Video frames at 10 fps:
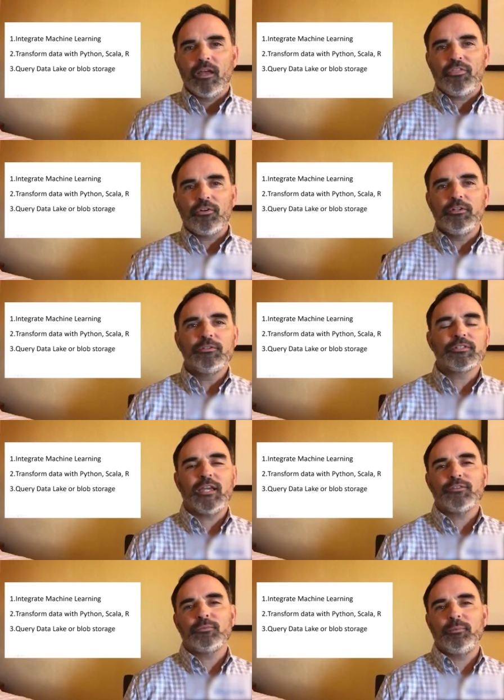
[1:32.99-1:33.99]
A third use
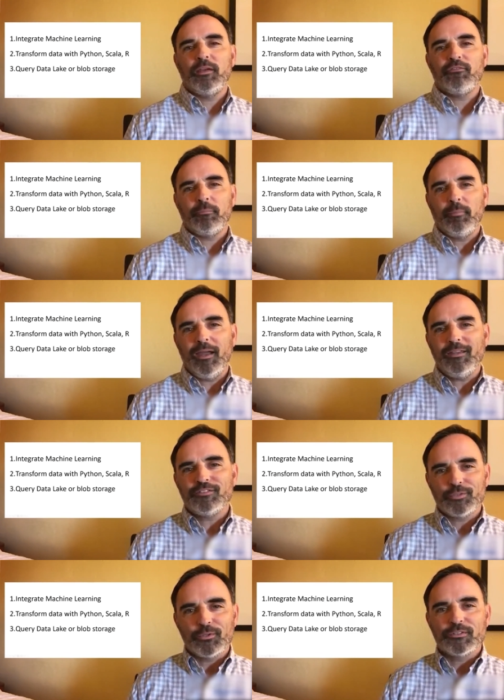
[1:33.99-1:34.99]
case would be if my
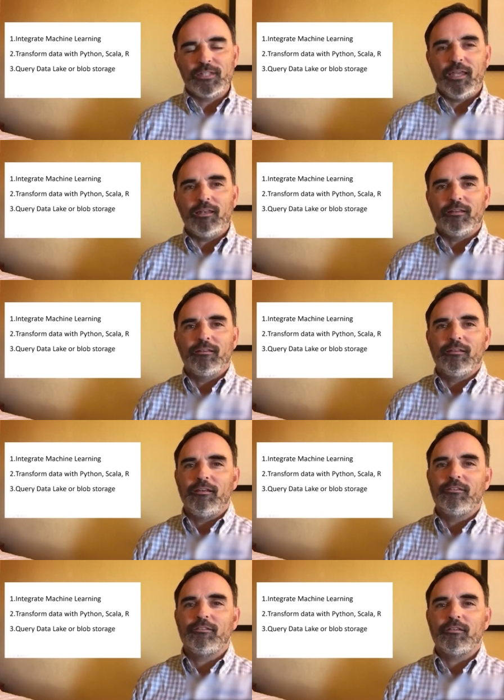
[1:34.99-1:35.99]
source data
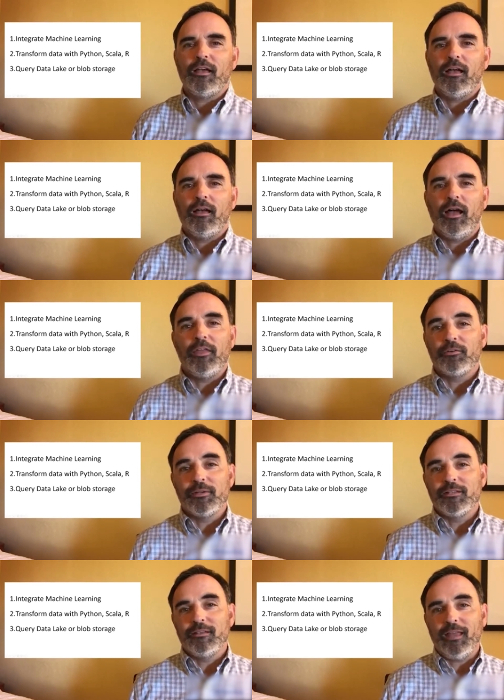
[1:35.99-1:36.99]
is either
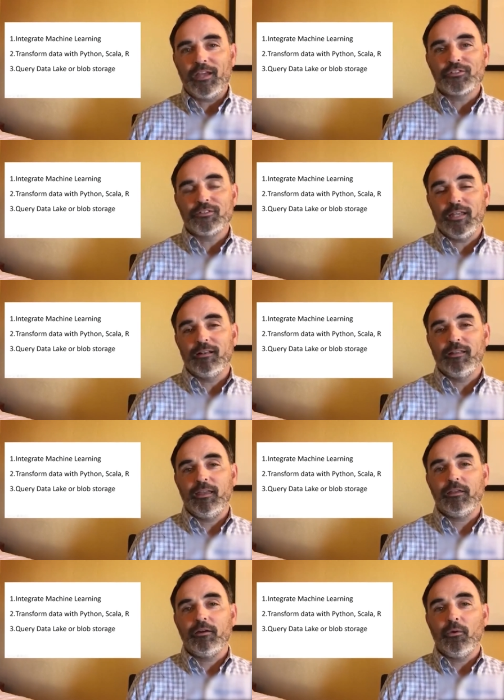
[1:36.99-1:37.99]
in Azure Data
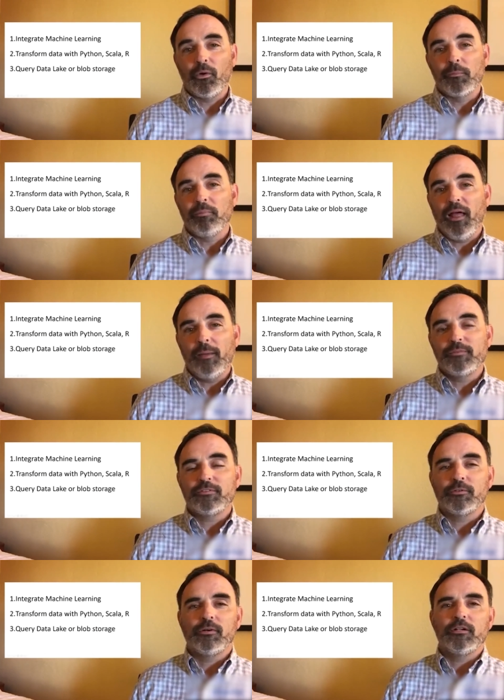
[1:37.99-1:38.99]
Lake or in blob
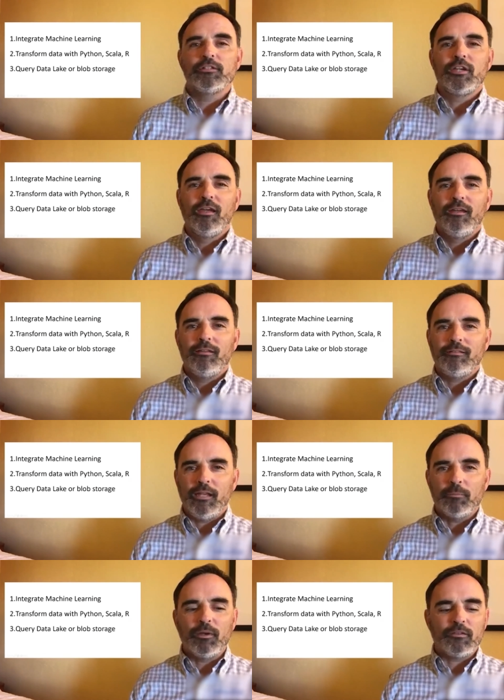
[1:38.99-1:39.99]
storage.
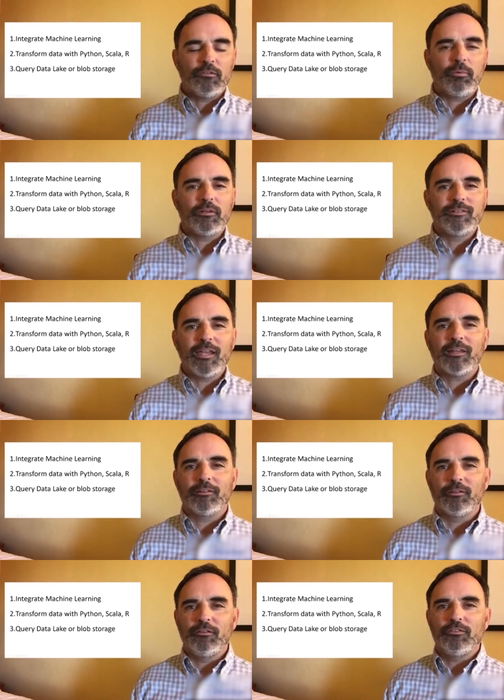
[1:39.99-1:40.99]
Databricks is
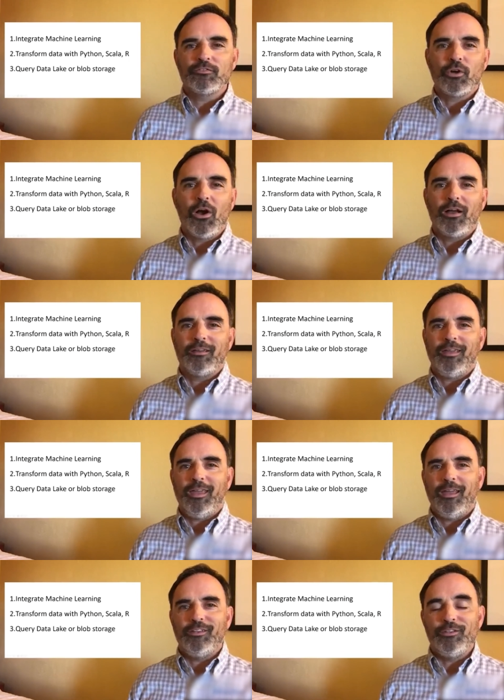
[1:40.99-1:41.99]
particularly strong
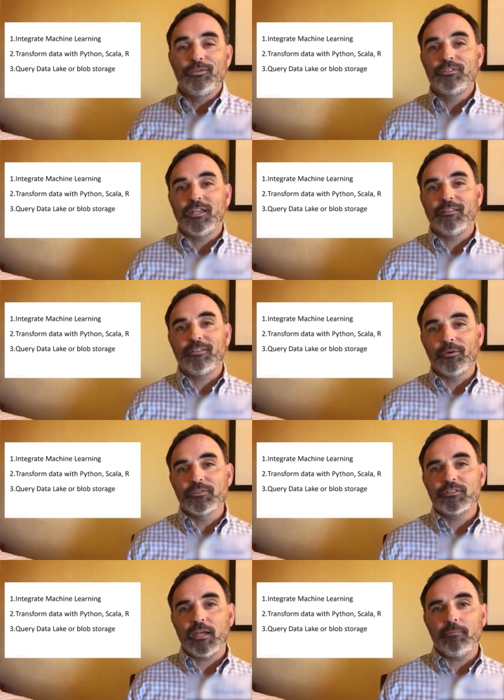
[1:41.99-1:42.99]
at using
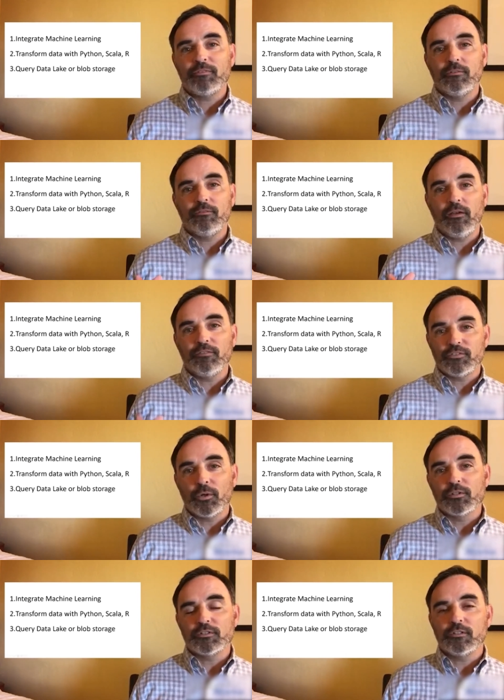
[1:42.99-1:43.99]
those types of
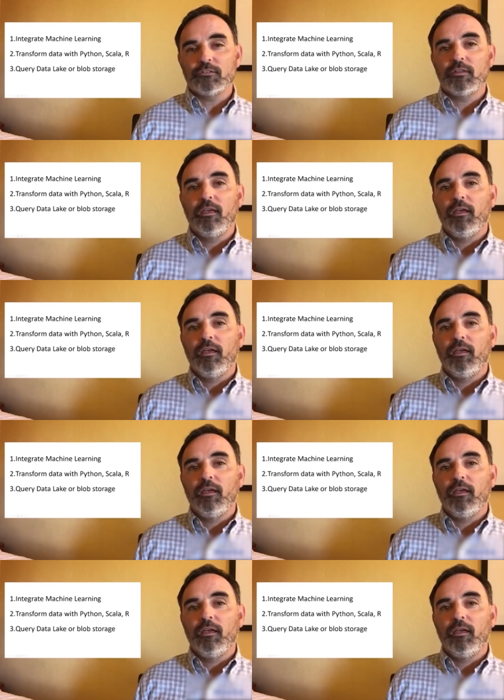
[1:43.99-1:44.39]
sources